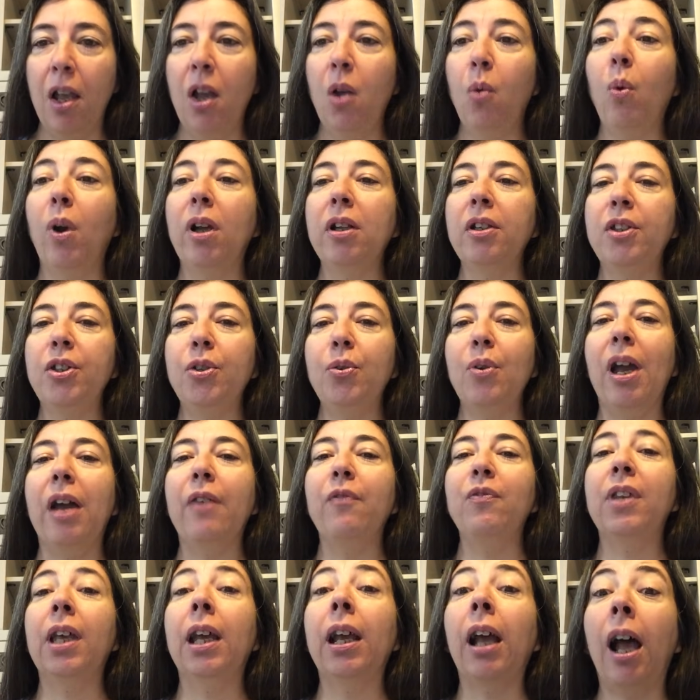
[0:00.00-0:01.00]
once you
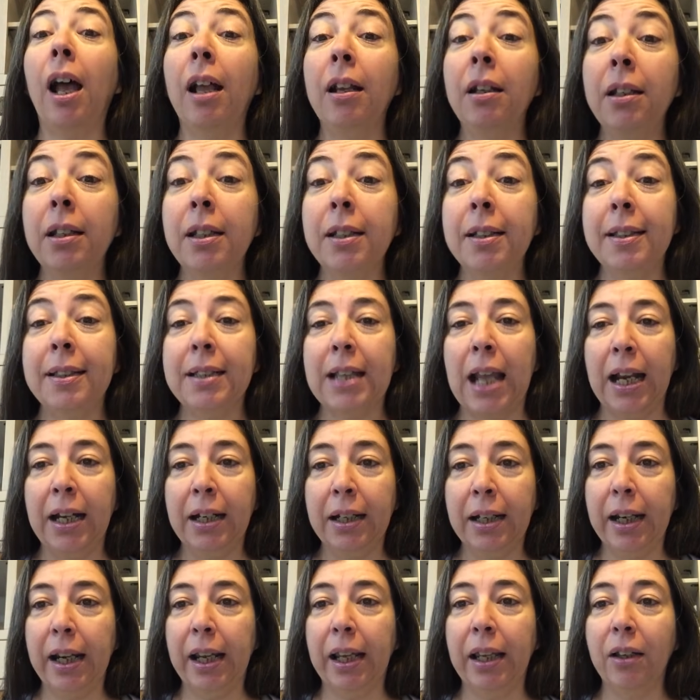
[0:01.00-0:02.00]
have that
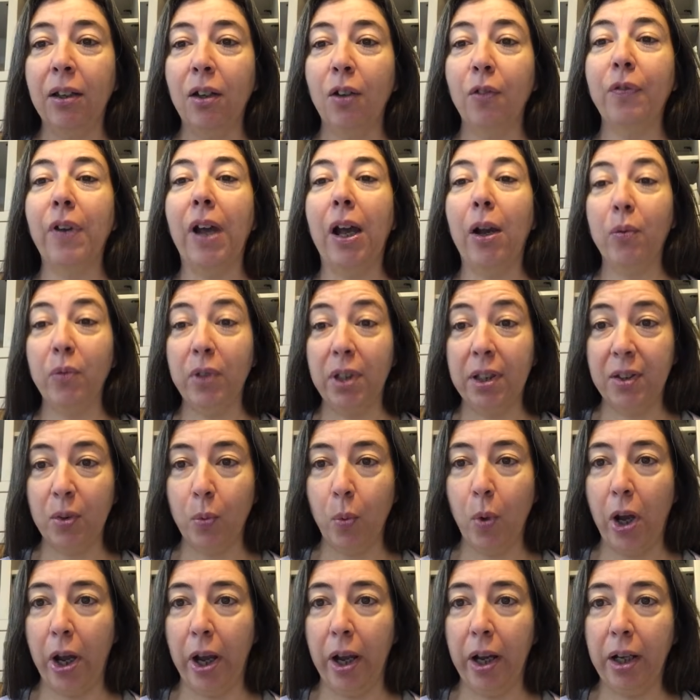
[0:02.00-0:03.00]
understanding of how this
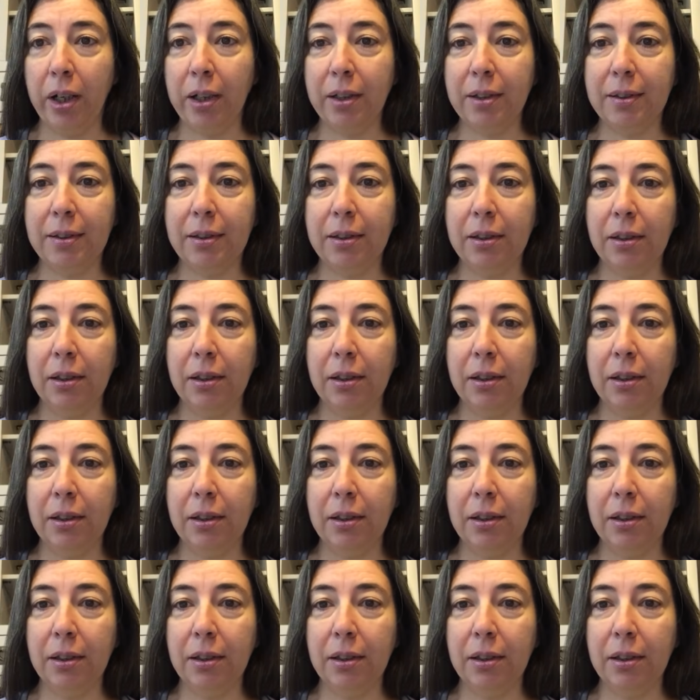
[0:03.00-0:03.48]
works,